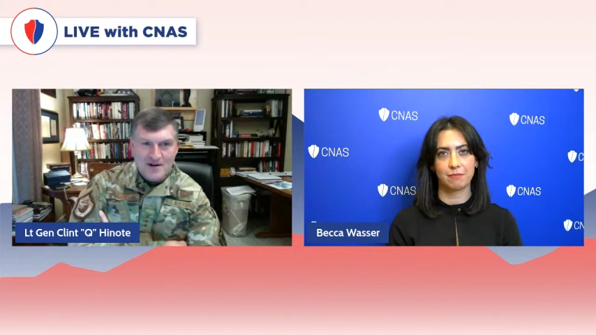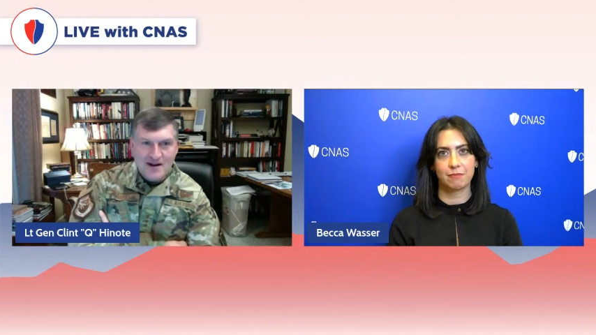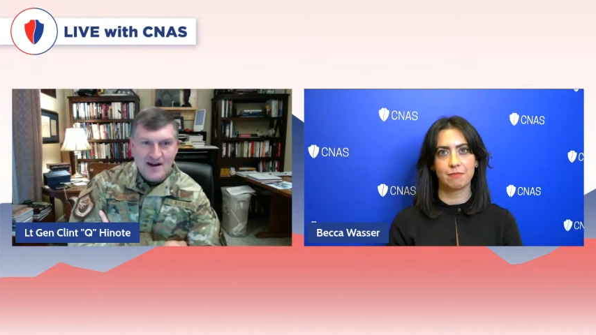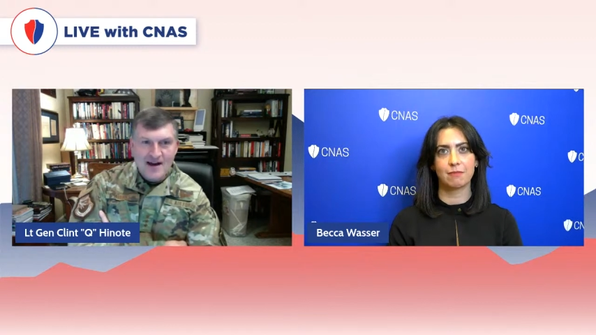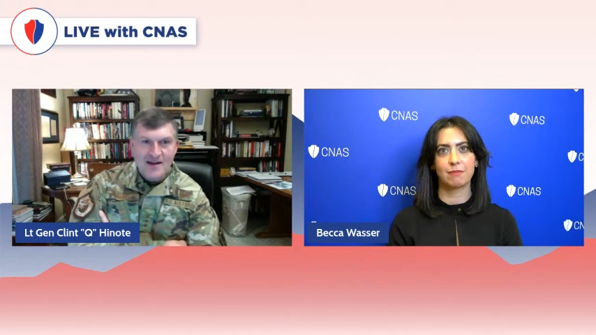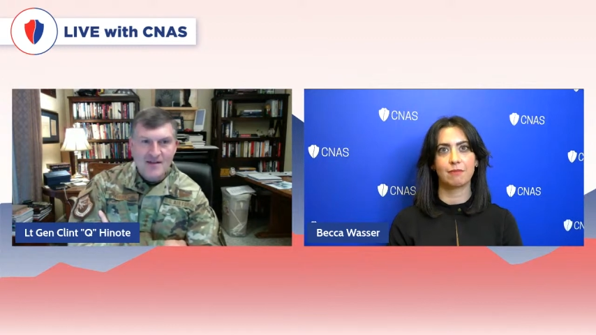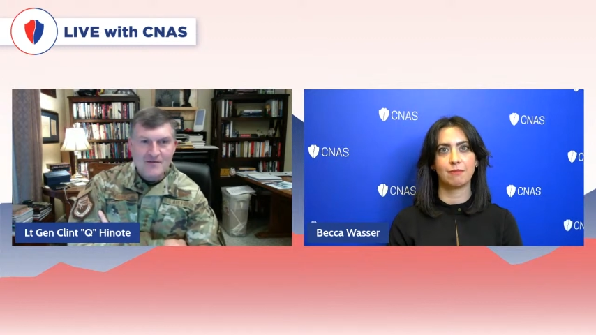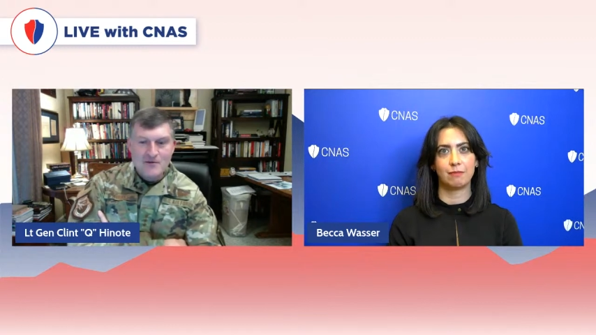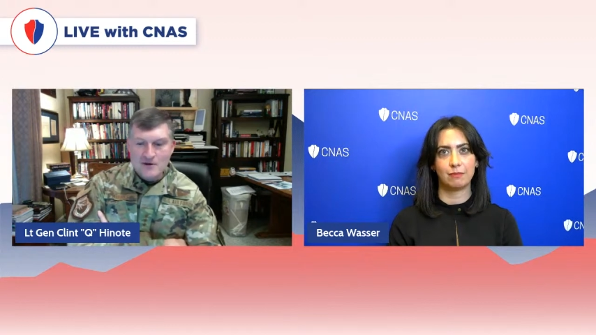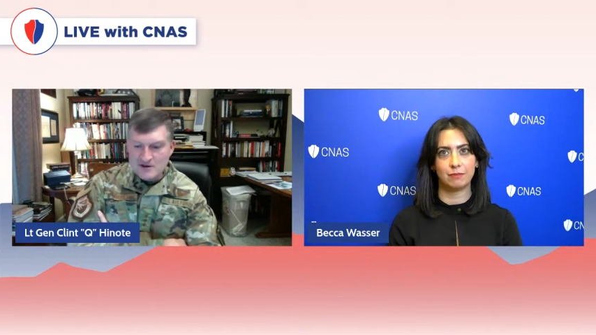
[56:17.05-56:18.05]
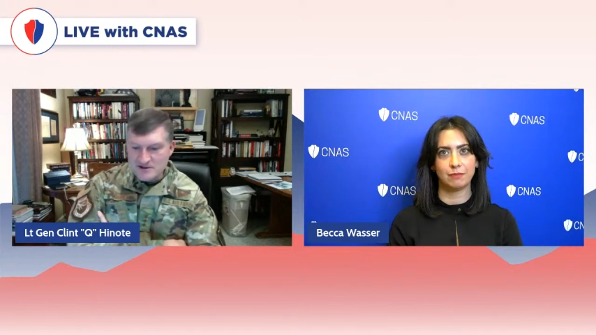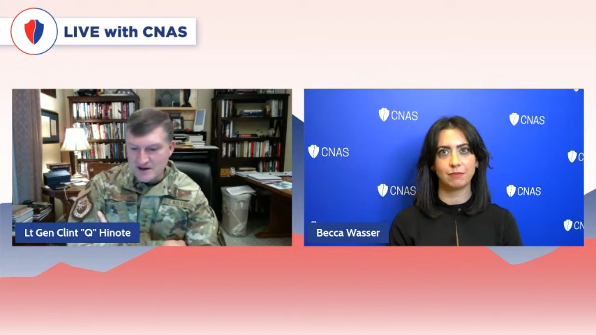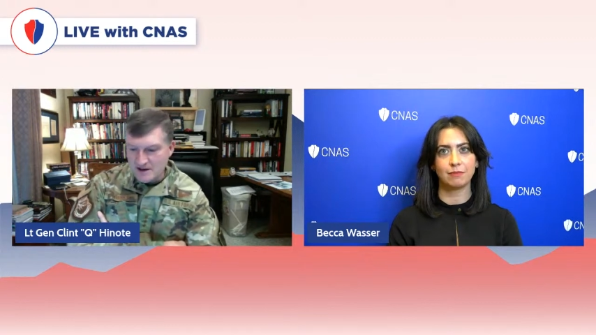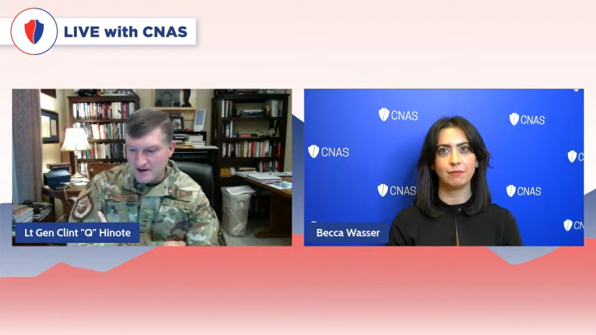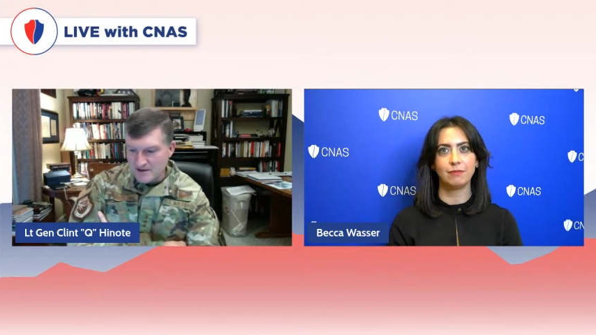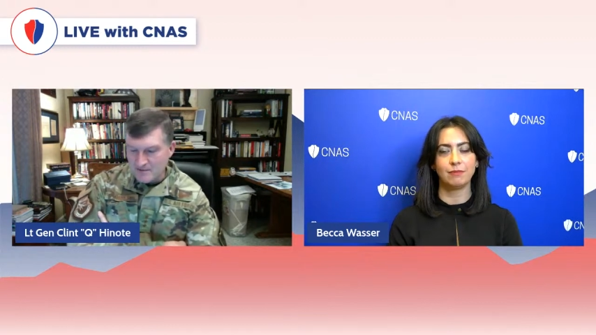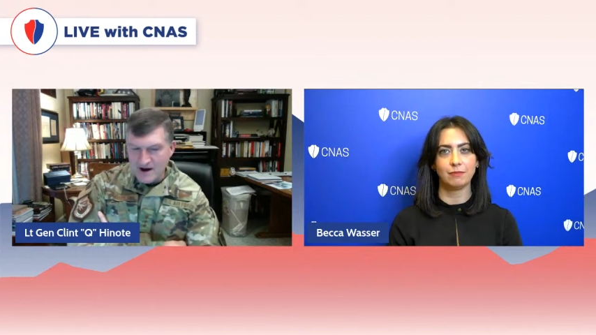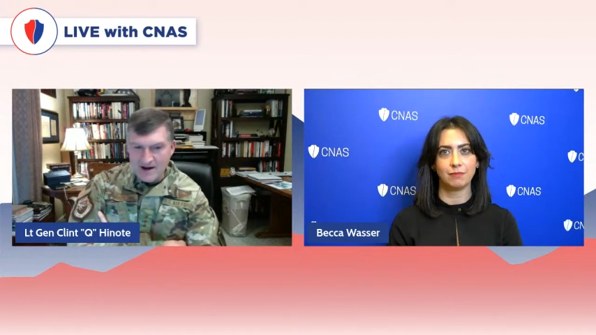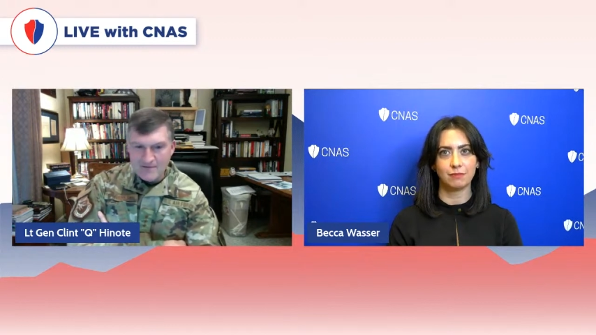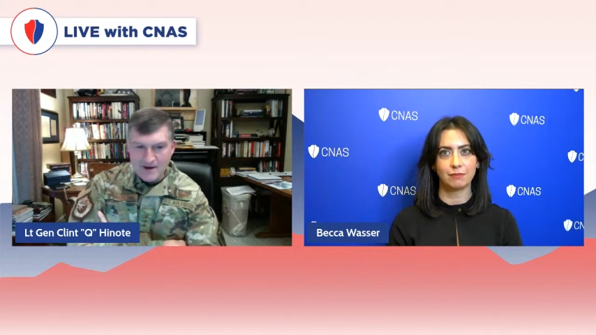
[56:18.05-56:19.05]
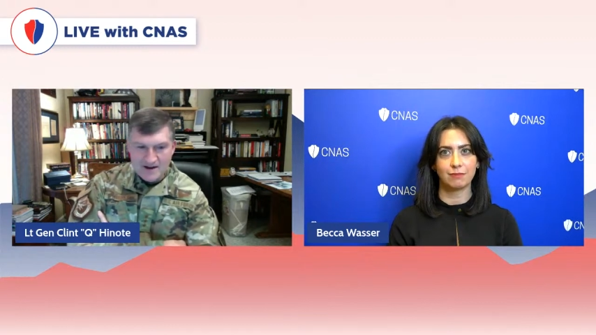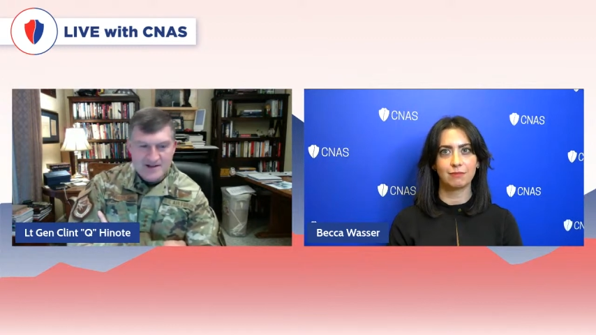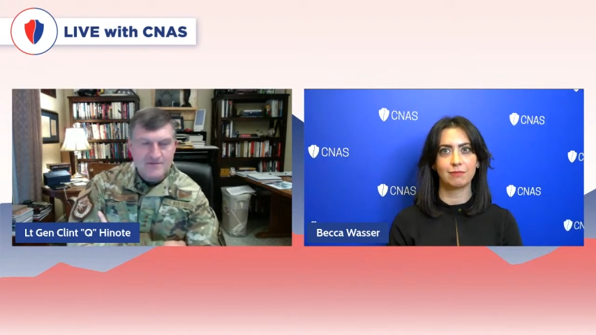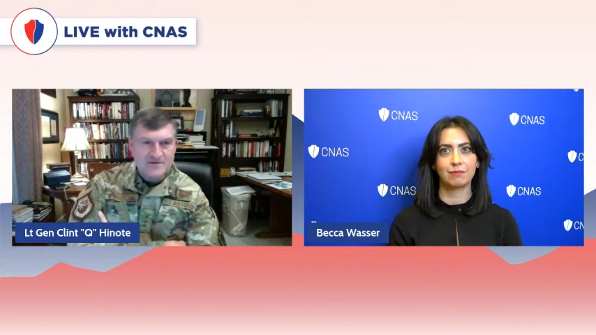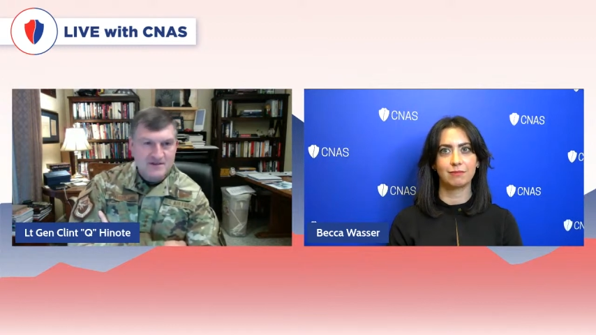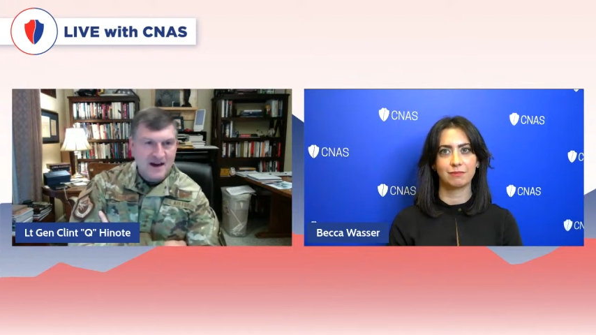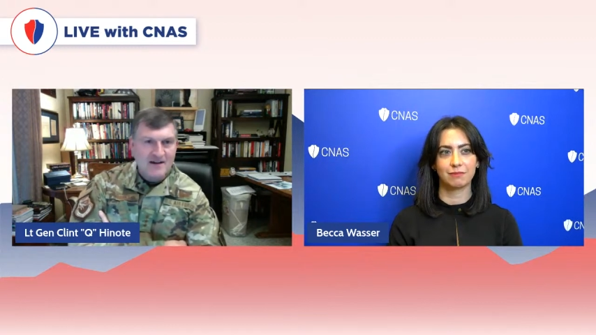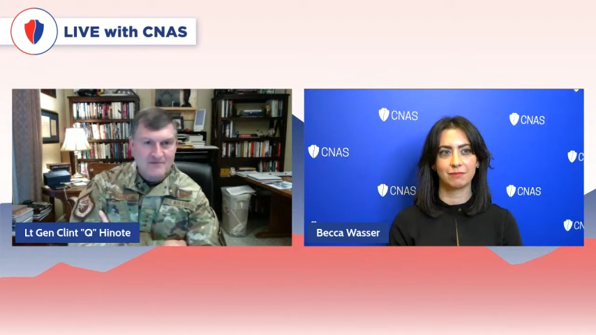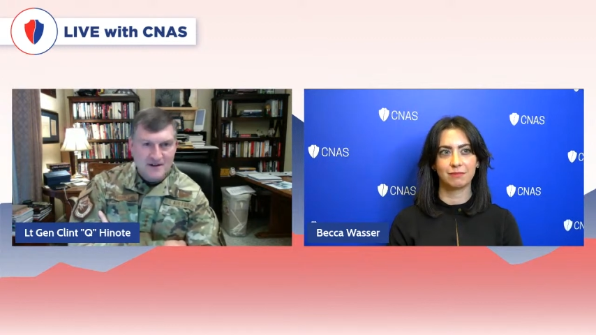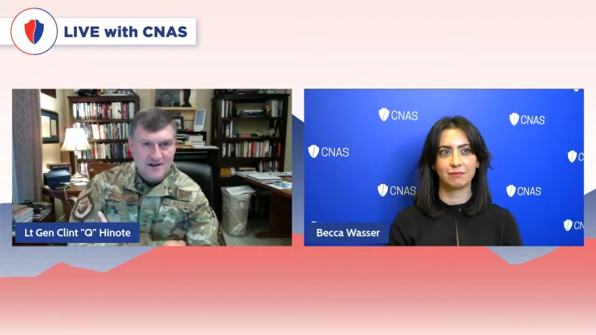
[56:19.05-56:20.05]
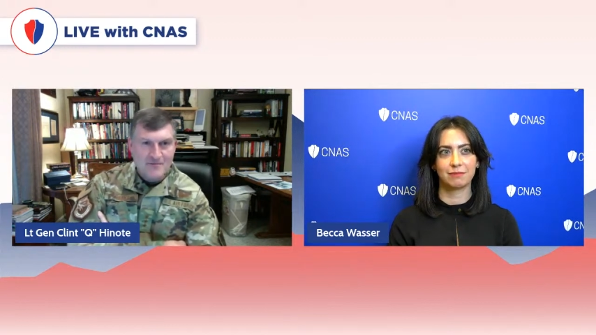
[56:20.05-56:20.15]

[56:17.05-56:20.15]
Speaker 1: And of course, uh, my my chief of staff uh,